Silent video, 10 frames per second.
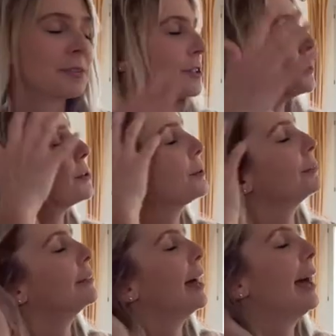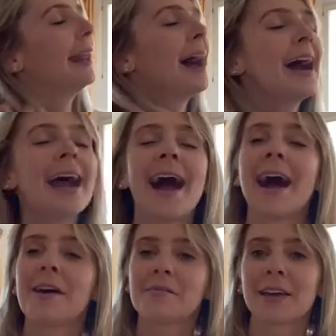to. And I
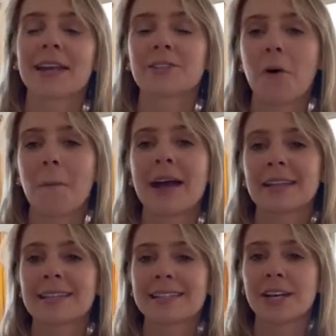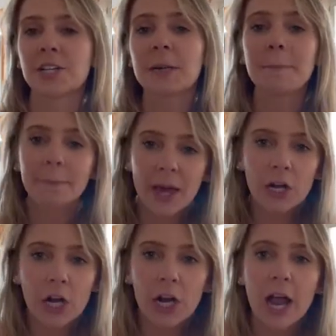have, and I don't mind it. It's actually
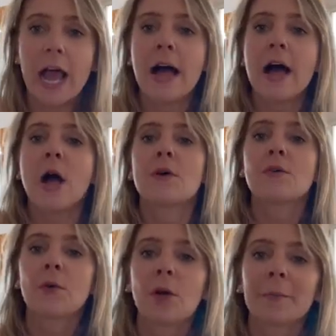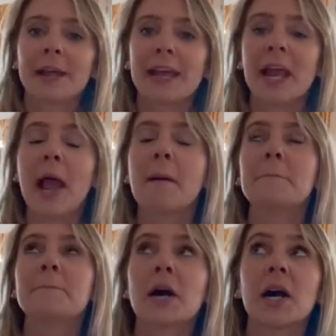better for me,
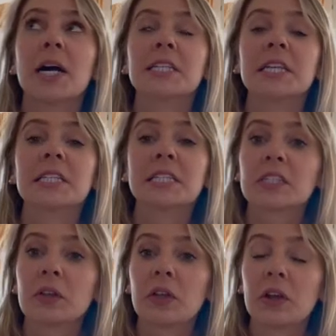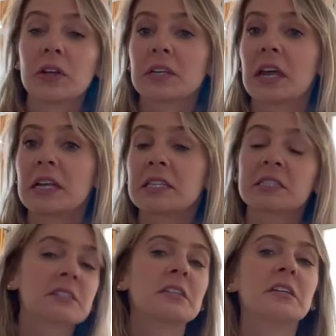but it still irritates
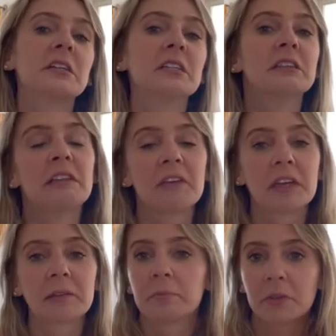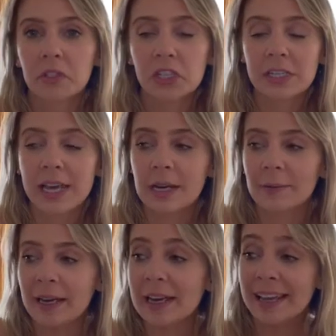the living bejesus out of
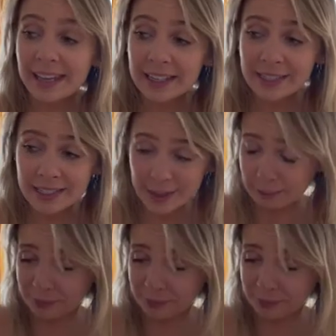me, is